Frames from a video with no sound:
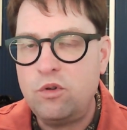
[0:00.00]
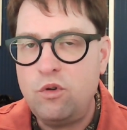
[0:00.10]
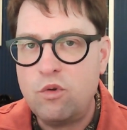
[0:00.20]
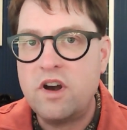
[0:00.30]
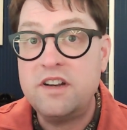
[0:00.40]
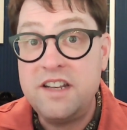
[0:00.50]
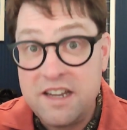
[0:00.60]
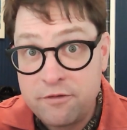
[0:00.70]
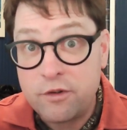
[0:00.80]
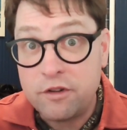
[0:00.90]
who are
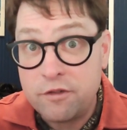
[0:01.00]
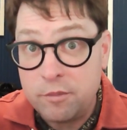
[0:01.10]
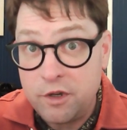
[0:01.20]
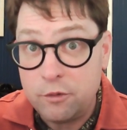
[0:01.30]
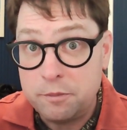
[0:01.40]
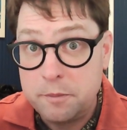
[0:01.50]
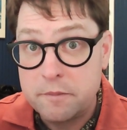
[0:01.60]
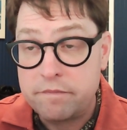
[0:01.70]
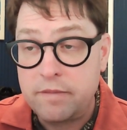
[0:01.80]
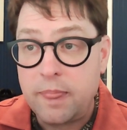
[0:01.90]
different from you.
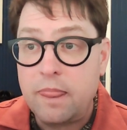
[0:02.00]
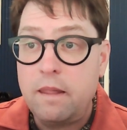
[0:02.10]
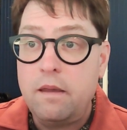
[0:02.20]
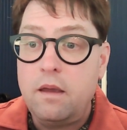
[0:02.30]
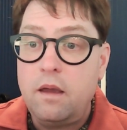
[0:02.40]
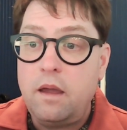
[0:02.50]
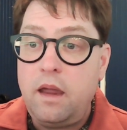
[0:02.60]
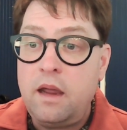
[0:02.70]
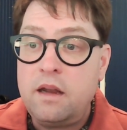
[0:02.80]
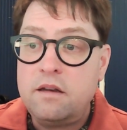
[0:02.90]

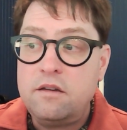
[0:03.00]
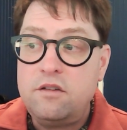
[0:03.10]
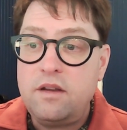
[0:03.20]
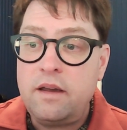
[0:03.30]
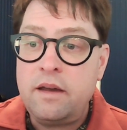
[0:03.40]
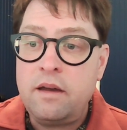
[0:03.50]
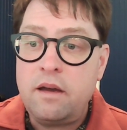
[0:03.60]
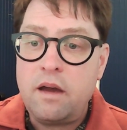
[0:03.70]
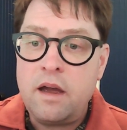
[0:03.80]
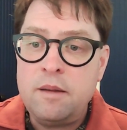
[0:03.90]
And
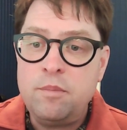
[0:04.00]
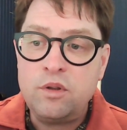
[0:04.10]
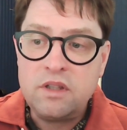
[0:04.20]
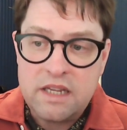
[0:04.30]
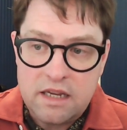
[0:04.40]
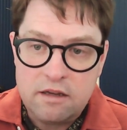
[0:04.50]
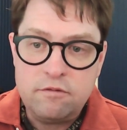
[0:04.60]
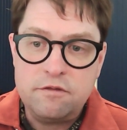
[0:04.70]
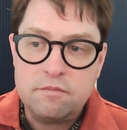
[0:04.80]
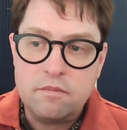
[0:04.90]
I
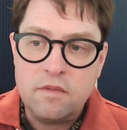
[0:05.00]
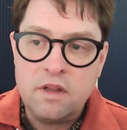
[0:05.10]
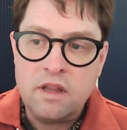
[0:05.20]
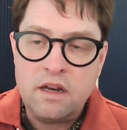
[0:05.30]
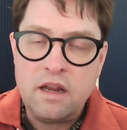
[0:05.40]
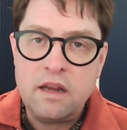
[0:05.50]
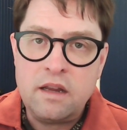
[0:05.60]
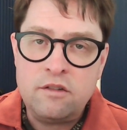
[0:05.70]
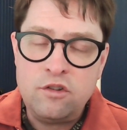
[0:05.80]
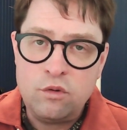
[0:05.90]
believe that
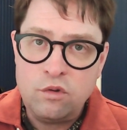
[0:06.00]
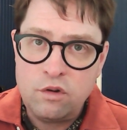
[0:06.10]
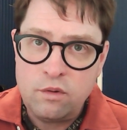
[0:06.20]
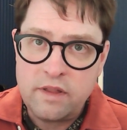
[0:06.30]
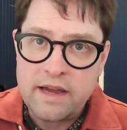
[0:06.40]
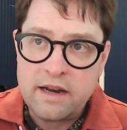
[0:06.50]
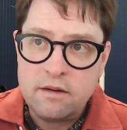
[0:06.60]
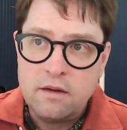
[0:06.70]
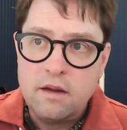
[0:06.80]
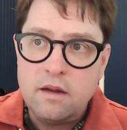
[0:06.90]
as you do
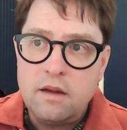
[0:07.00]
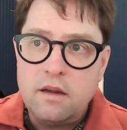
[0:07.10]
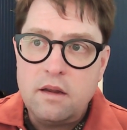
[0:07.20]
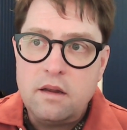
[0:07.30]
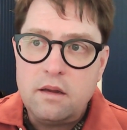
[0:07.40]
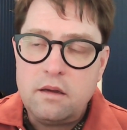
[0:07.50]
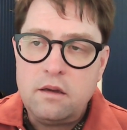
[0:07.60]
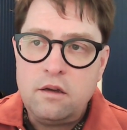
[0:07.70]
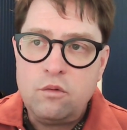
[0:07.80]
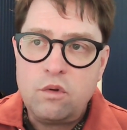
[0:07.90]
that,
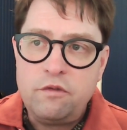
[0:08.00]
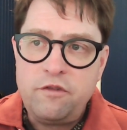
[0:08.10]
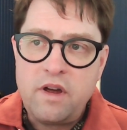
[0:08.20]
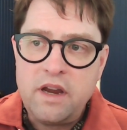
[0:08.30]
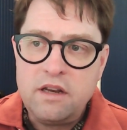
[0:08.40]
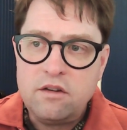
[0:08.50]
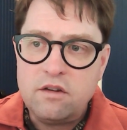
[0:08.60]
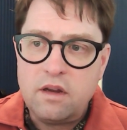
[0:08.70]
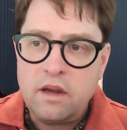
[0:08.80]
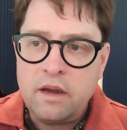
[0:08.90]
you will
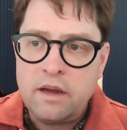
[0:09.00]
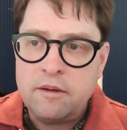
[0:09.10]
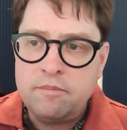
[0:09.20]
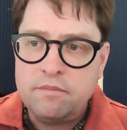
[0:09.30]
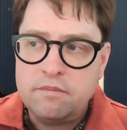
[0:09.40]
find a